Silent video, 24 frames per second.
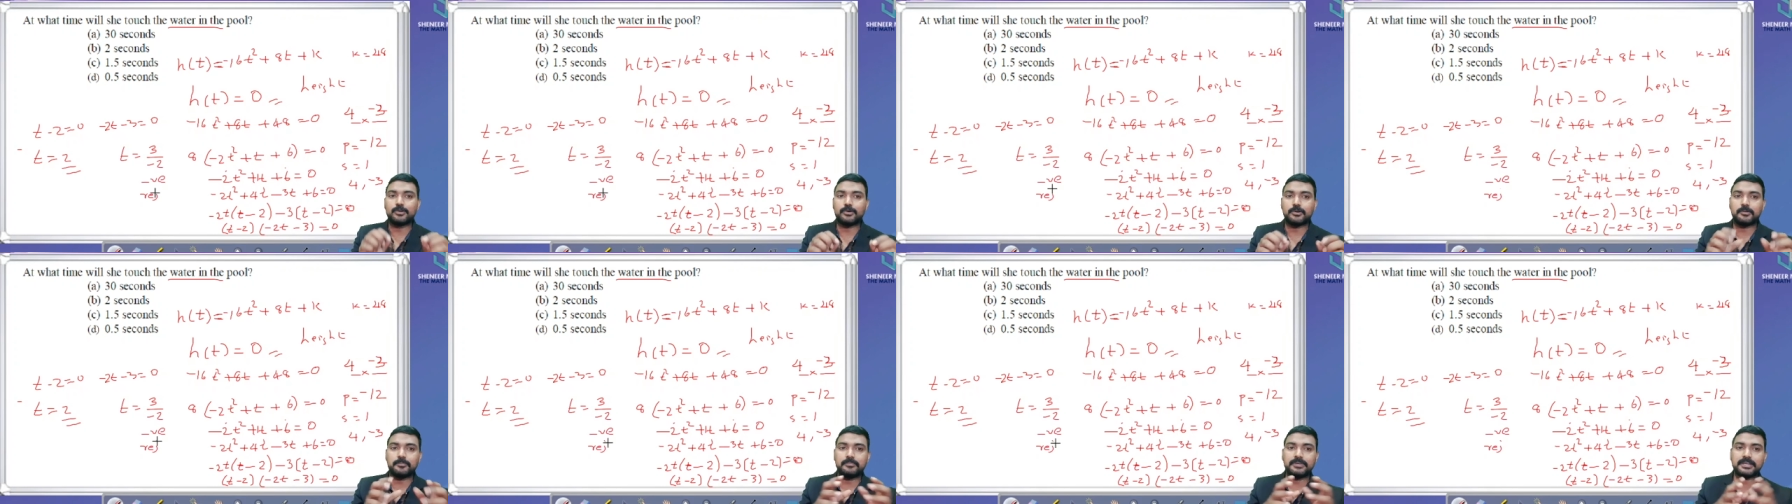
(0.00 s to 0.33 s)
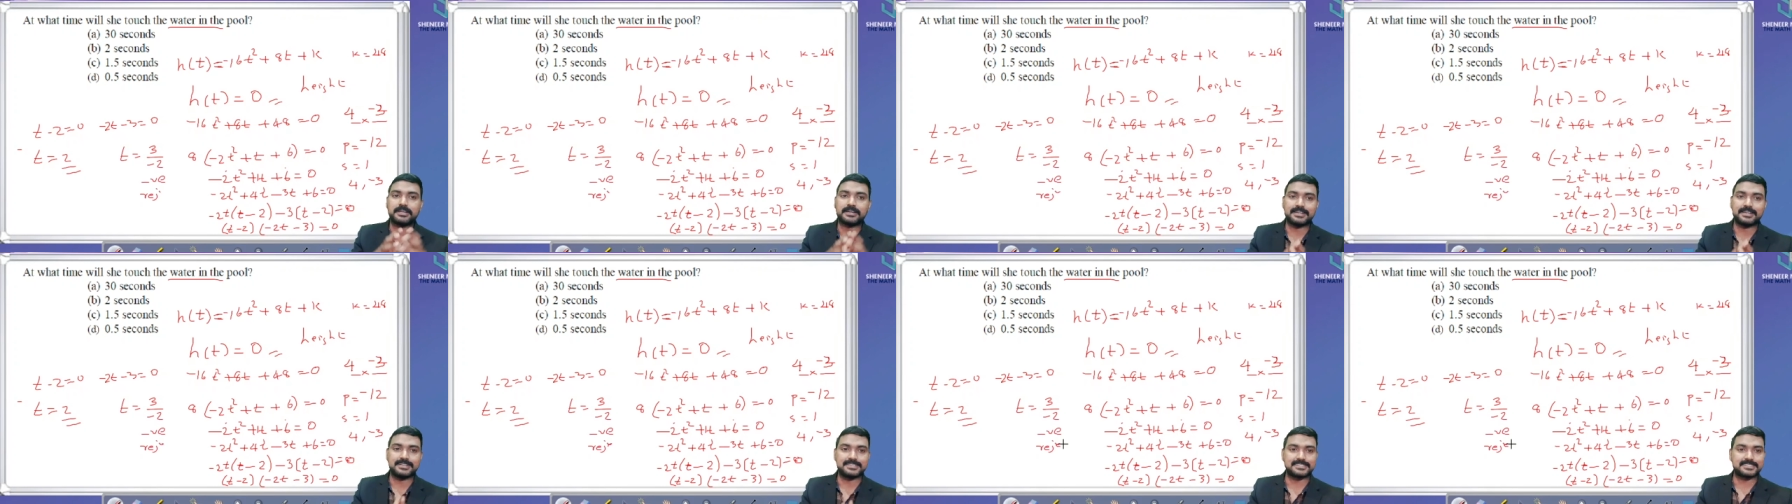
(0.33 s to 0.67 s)
not be
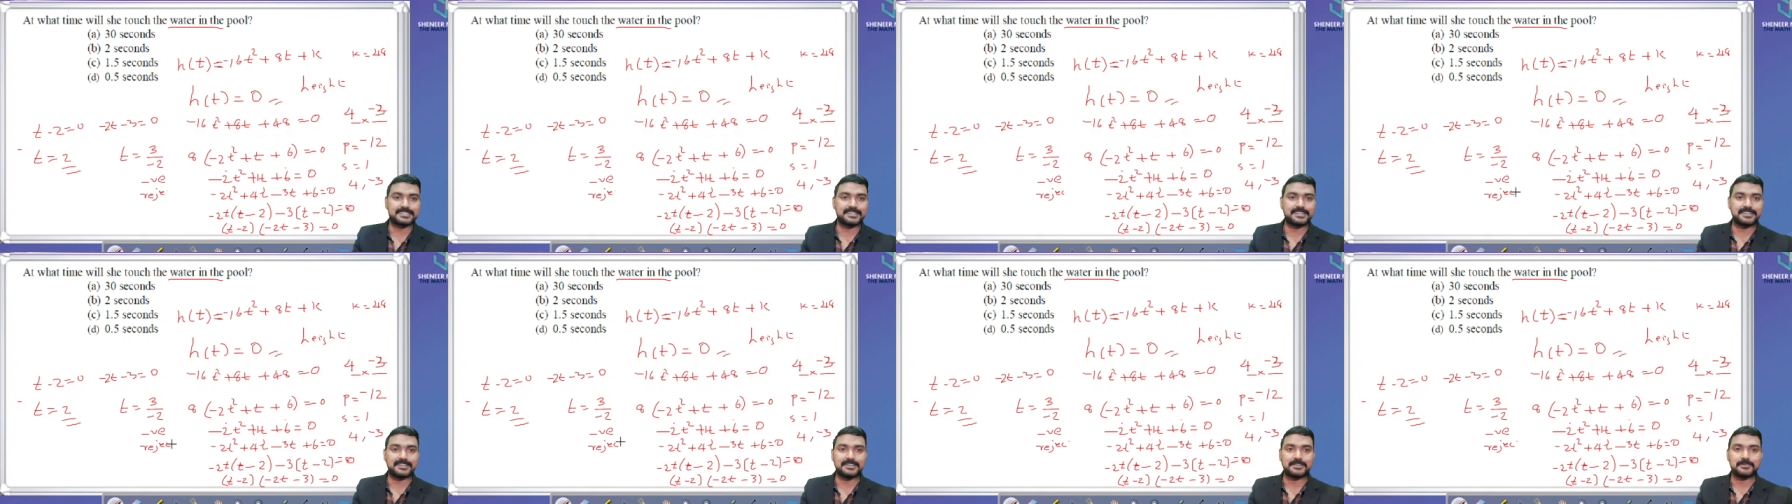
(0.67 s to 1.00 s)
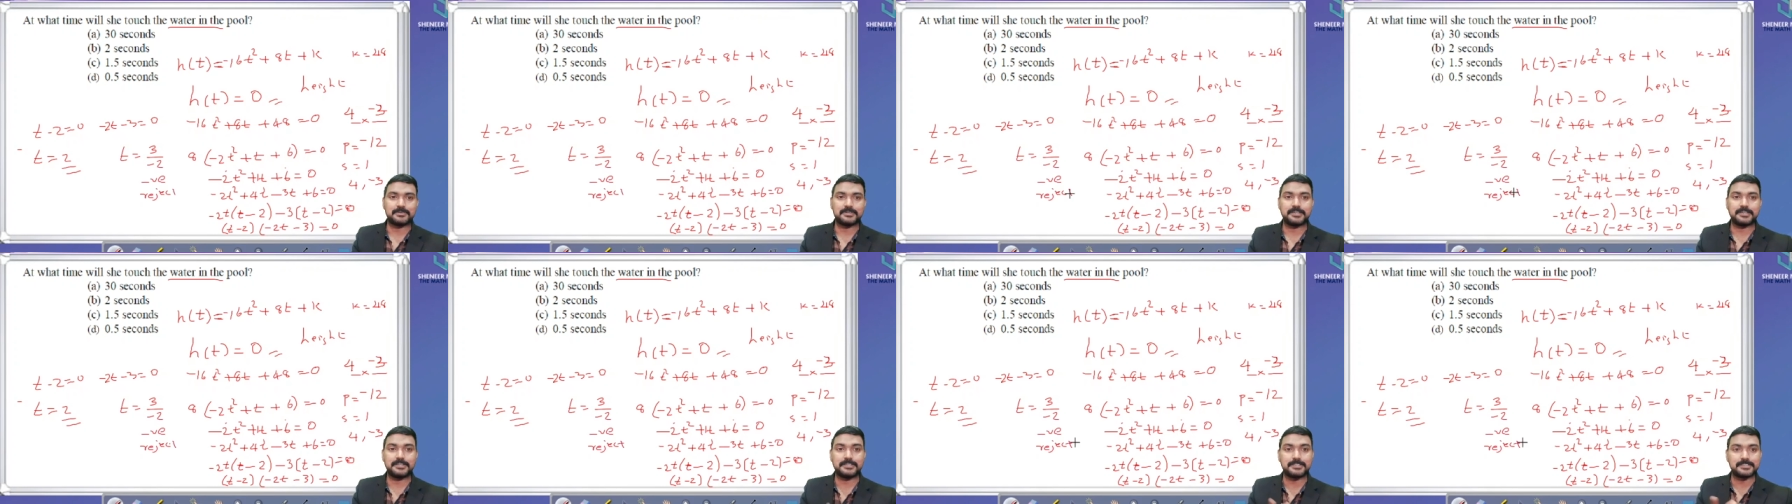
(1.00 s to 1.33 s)
considered
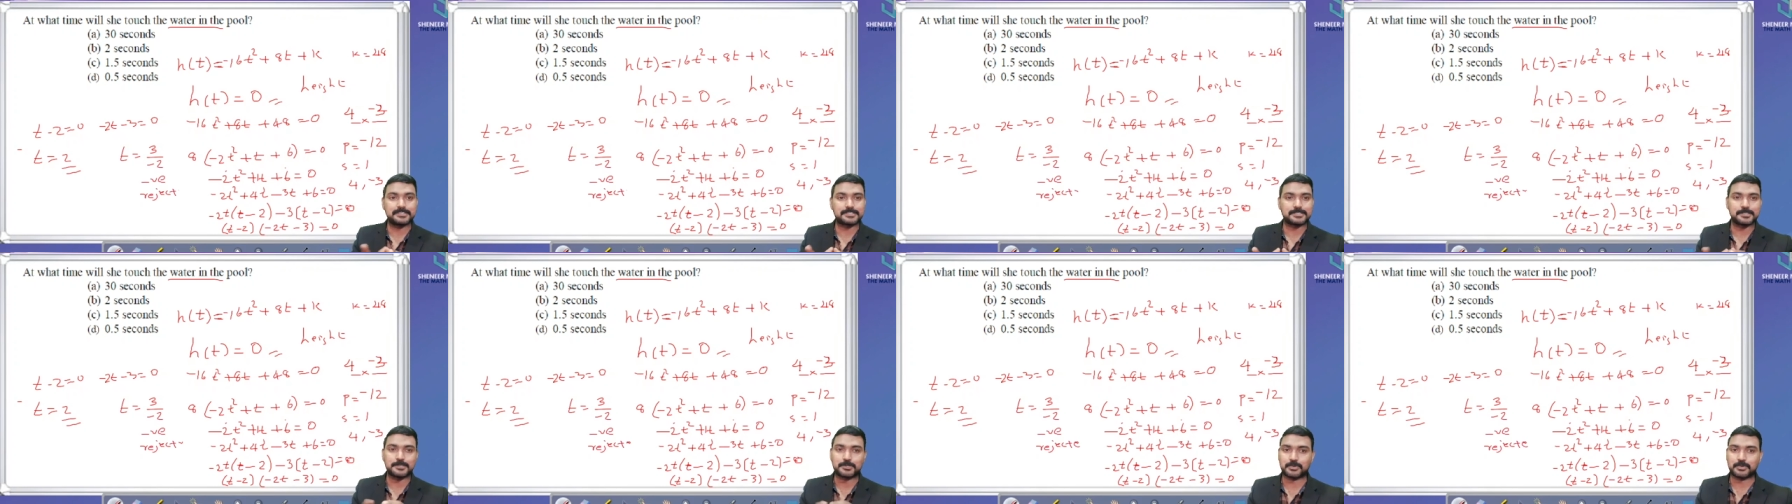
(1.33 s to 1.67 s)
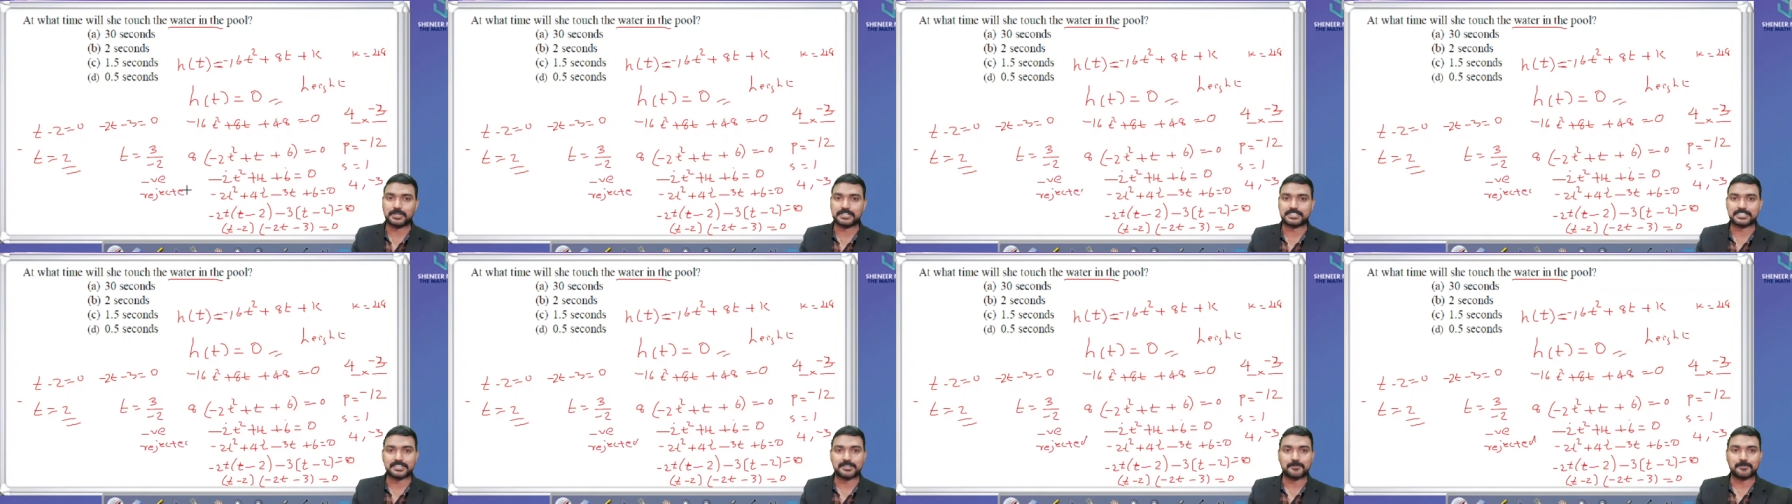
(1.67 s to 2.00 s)
in this
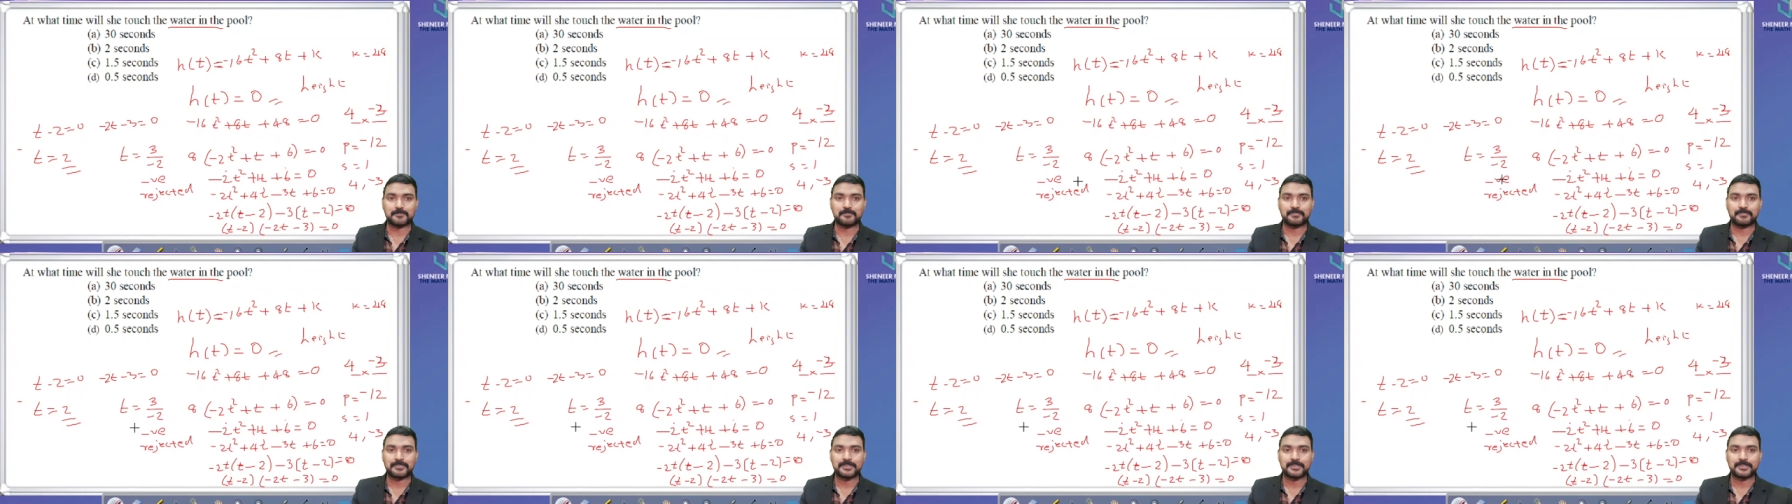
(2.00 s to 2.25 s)
situation.